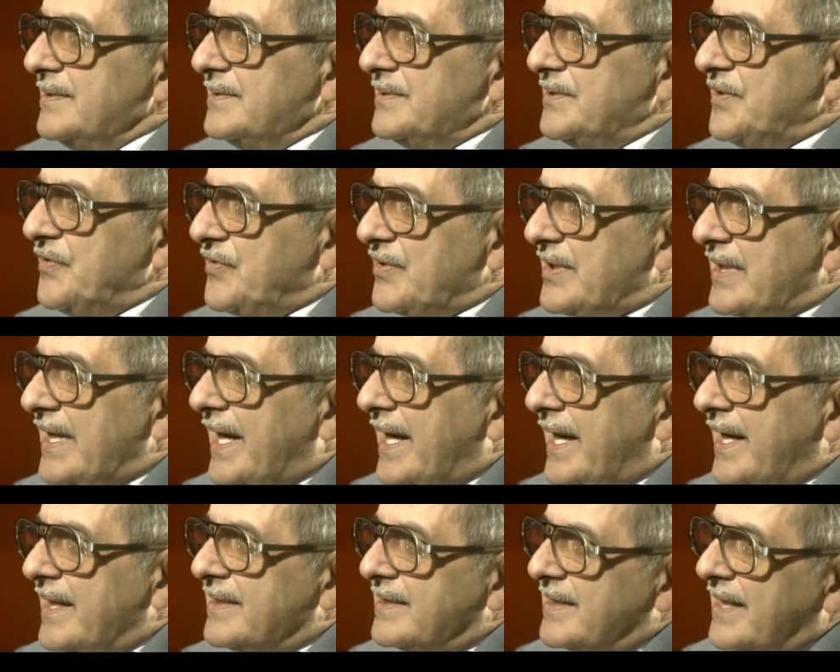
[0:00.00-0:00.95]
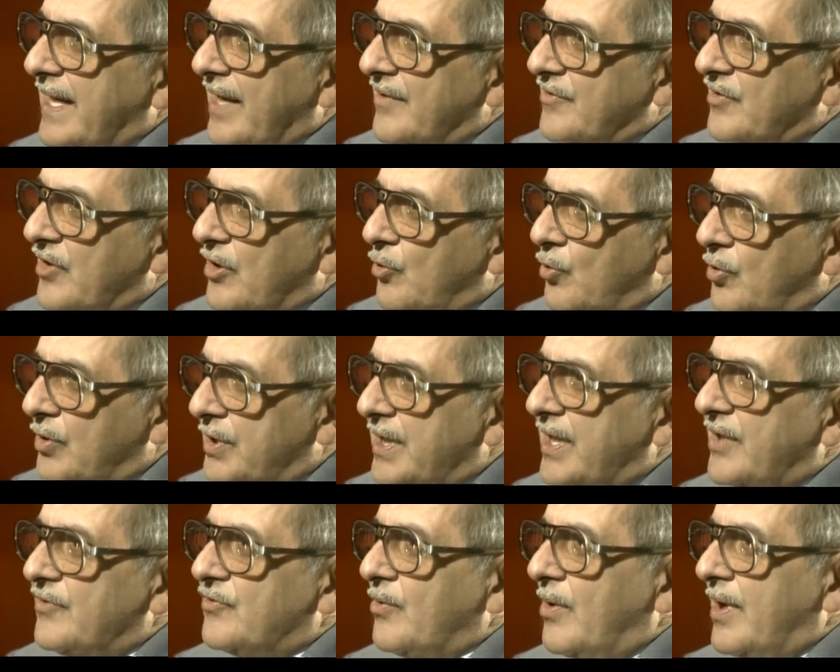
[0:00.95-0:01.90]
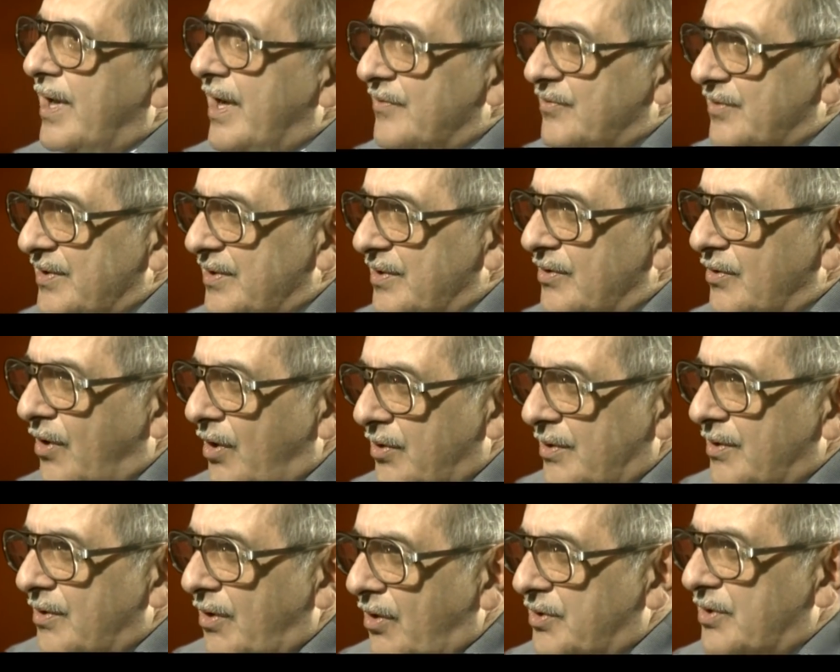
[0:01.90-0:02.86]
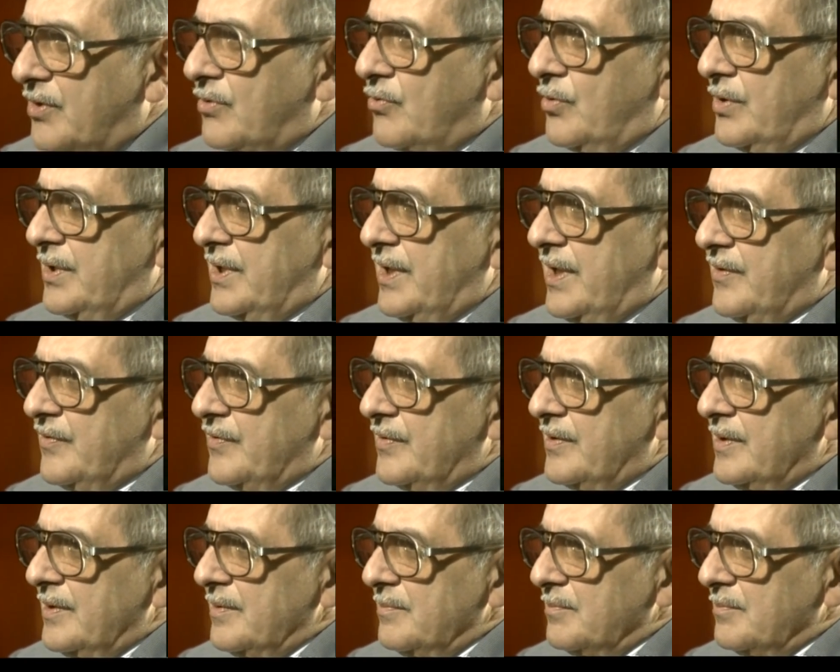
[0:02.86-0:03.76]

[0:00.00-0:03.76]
this client has a good case or has he not a good case.